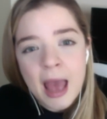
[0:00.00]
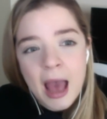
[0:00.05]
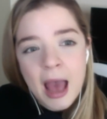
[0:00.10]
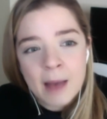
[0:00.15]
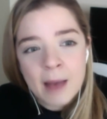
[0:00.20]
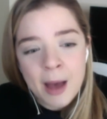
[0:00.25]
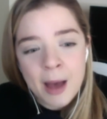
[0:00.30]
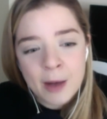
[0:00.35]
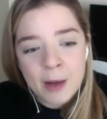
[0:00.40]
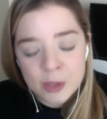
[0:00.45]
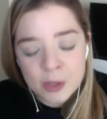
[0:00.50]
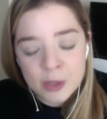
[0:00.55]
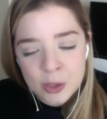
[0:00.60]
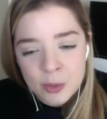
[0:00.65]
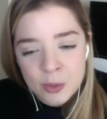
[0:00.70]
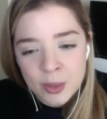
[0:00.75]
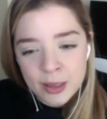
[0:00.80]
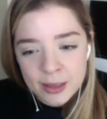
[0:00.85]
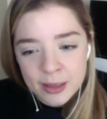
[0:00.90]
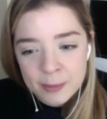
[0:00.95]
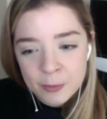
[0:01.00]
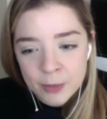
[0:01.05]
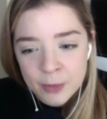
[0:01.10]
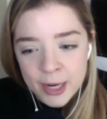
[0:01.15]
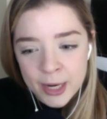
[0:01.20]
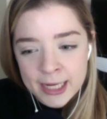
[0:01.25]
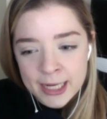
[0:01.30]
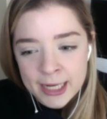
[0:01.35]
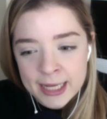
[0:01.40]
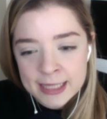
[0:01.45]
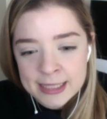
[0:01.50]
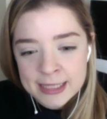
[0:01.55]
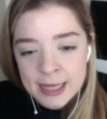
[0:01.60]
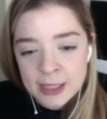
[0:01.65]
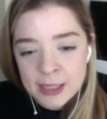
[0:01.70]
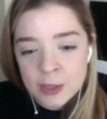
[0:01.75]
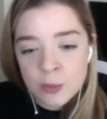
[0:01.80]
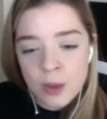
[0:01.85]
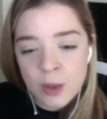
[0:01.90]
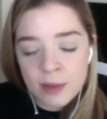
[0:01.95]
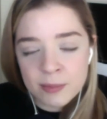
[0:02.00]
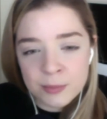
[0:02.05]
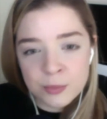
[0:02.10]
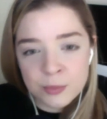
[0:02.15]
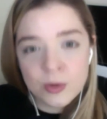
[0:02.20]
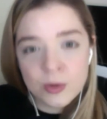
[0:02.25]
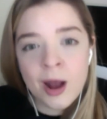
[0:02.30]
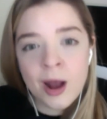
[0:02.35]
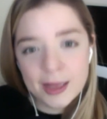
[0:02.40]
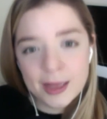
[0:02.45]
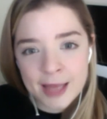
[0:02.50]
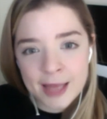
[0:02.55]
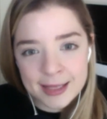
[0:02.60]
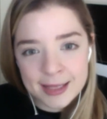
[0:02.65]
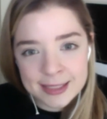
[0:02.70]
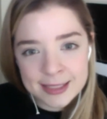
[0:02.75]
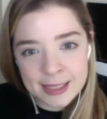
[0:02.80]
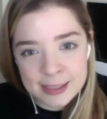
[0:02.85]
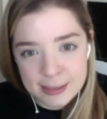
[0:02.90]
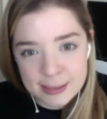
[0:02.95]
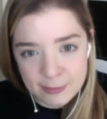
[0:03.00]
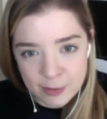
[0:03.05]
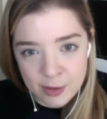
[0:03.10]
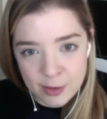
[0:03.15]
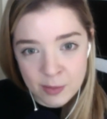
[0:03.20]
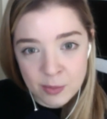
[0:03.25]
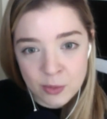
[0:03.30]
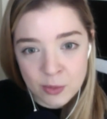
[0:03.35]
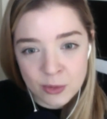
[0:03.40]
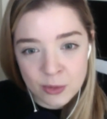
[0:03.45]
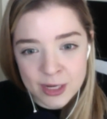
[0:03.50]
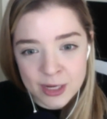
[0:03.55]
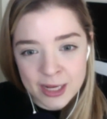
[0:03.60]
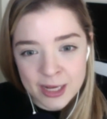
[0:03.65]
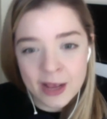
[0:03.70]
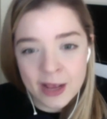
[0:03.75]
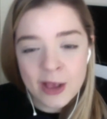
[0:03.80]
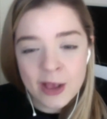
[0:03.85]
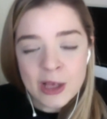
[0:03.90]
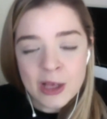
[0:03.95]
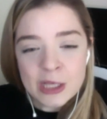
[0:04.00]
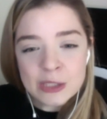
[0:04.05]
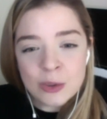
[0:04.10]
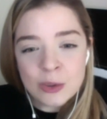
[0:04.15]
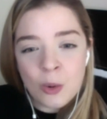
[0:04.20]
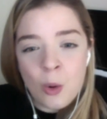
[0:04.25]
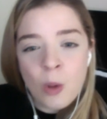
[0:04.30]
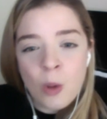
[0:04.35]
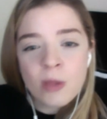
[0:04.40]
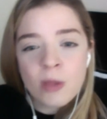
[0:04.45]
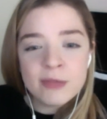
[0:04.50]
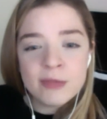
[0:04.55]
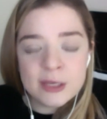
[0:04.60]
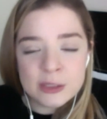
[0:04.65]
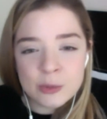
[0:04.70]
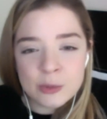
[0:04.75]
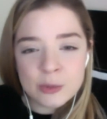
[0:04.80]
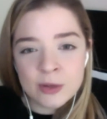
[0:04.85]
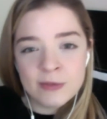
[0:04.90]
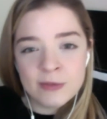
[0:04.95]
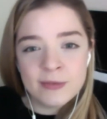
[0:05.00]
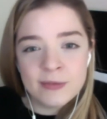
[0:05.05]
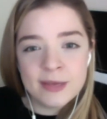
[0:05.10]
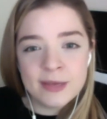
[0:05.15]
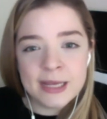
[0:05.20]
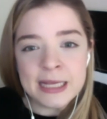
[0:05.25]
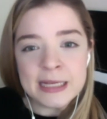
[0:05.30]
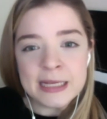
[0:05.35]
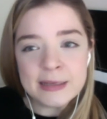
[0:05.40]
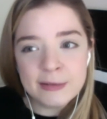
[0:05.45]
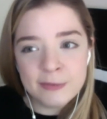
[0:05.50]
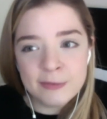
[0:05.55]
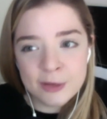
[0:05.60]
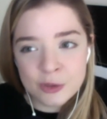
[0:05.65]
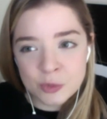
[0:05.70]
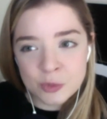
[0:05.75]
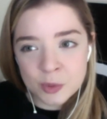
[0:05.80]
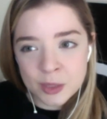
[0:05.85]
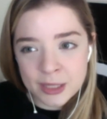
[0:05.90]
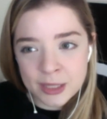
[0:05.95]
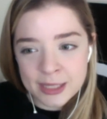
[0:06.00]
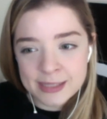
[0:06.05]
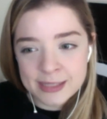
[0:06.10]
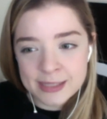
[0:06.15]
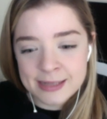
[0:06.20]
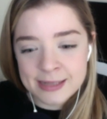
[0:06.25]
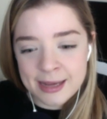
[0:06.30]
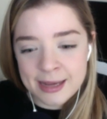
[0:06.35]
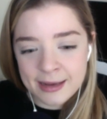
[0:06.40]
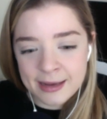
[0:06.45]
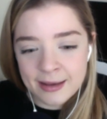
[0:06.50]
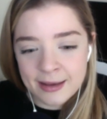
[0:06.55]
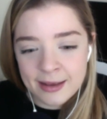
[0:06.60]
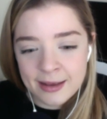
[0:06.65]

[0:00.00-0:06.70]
about you and Liberate is that you have brought that sense of community to all of these sort of individualistic